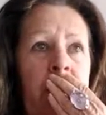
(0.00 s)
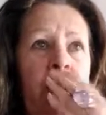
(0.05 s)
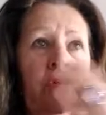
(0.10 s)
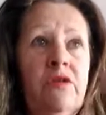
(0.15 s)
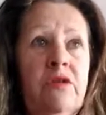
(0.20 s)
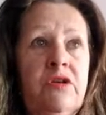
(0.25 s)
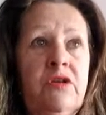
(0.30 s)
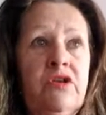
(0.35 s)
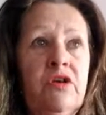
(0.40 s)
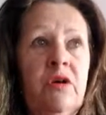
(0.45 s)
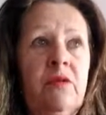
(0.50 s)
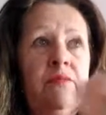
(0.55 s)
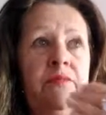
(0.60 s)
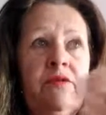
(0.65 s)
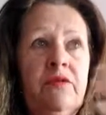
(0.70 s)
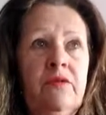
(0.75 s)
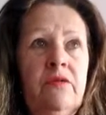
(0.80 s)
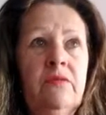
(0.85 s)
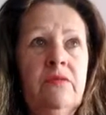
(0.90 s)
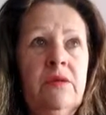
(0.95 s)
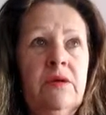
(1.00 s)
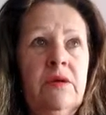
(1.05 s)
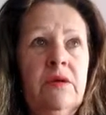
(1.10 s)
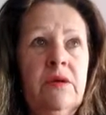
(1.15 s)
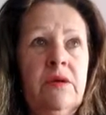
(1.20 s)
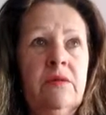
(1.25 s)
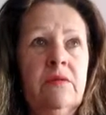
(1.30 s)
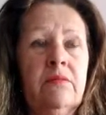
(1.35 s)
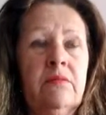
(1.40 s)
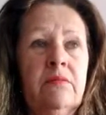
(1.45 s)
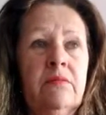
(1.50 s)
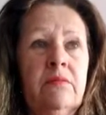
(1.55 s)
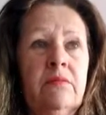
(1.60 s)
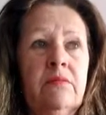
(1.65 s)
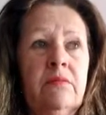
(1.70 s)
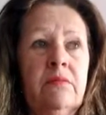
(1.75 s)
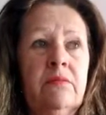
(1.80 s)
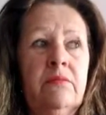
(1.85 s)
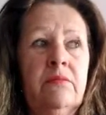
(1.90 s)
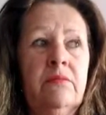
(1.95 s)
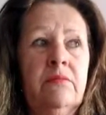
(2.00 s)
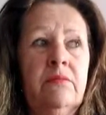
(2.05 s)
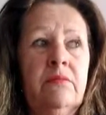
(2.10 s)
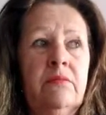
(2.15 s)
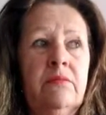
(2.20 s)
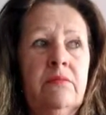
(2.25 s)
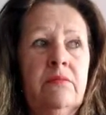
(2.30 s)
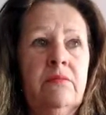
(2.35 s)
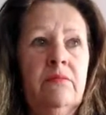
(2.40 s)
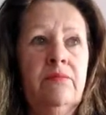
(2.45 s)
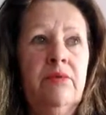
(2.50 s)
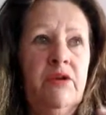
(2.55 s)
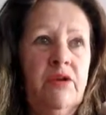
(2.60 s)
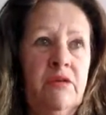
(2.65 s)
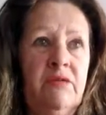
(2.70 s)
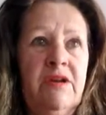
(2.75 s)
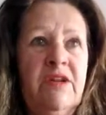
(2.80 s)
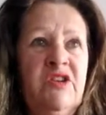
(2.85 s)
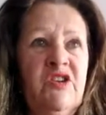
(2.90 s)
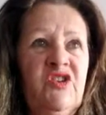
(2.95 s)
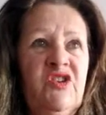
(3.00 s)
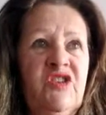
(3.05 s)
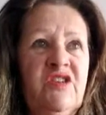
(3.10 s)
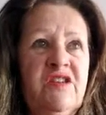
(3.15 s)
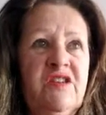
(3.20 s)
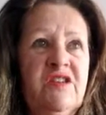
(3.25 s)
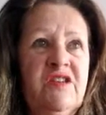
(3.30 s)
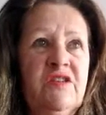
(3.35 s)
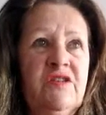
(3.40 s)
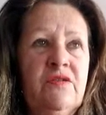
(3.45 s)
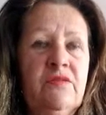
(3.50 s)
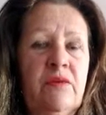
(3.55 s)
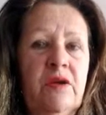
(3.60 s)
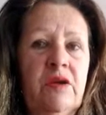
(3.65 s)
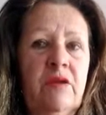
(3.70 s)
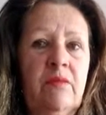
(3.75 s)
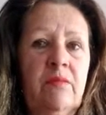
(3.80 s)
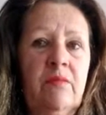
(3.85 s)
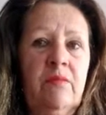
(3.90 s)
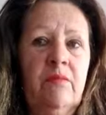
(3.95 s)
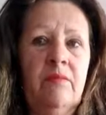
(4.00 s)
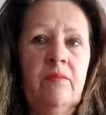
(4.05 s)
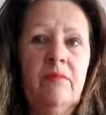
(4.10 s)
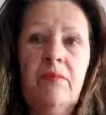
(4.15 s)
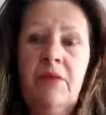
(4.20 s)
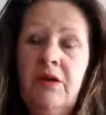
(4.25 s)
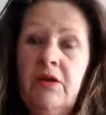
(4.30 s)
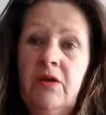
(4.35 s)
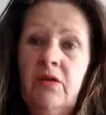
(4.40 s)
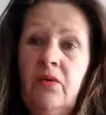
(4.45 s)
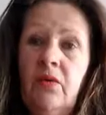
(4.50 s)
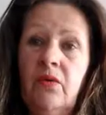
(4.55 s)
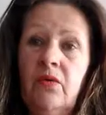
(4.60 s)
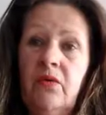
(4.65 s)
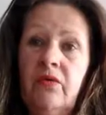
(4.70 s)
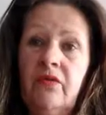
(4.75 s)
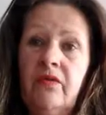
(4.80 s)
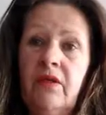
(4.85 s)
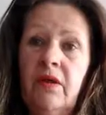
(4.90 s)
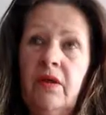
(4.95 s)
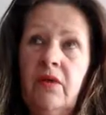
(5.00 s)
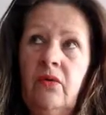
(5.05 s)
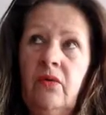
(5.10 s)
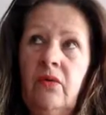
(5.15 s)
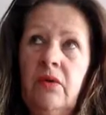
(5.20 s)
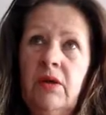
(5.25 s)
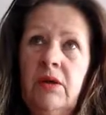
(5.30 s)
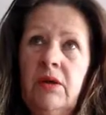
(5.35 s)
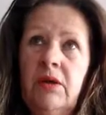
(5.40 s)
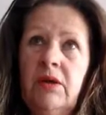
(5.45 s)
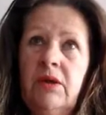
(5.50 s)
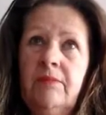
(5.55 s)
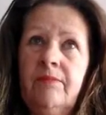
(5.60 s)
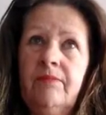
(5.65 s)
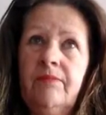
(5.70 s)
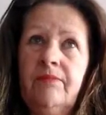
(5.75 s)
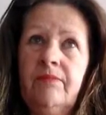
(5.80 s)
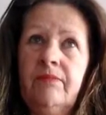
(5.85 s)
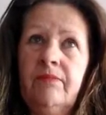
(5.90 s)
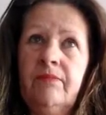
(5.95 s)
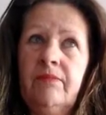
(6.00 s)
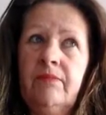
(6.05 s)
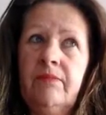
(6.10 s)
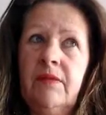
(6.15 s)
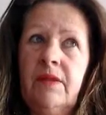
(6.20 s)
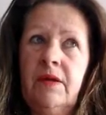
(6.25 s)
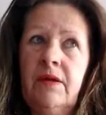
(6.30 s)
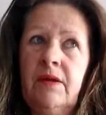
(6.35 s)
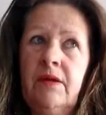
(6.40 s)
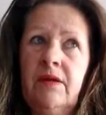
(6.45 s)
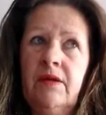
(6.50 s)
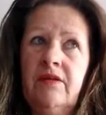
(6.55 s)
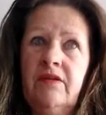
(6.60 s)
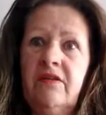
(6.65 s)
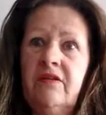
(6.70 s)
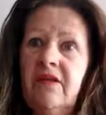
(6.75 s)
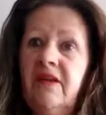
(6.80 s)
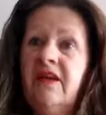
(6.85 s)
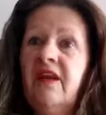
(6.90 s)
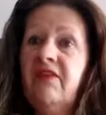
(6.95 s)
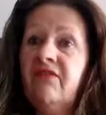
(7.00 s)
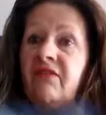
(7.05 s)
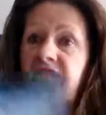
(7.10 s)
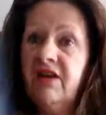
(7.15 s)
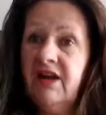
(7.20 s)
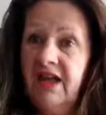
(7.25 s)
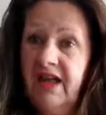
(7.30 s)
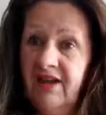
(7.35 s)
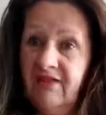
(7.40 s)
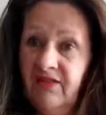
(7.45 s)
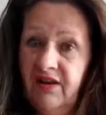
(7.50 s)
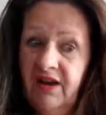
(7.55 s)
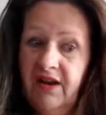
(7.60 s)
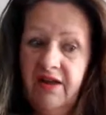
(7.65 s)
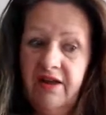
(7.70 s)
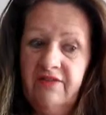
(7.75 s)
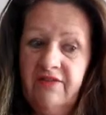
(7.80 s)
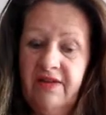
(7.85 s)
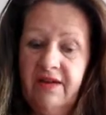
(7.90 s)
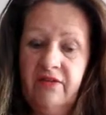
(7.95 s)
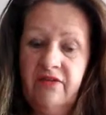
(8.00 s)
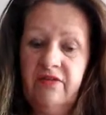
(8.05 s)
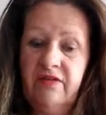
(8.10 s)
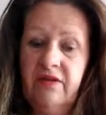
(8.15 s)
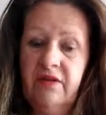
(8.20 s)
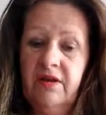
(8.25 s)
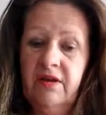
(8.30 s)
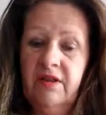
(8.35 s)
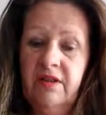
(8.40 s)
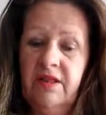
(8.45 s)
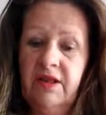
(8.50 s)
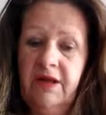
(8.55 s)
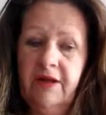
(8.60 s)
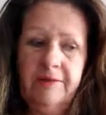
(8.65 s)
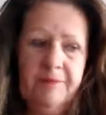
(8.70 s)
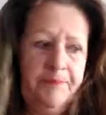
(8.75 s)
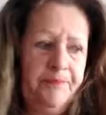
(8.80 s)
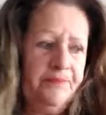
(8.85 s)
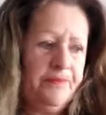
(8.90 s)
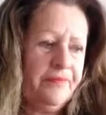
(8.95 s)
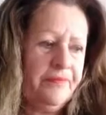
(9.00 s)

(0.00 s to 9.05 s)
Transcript: do the job, do the work, put your energies into it, but you also, as I say, have a life outside of that.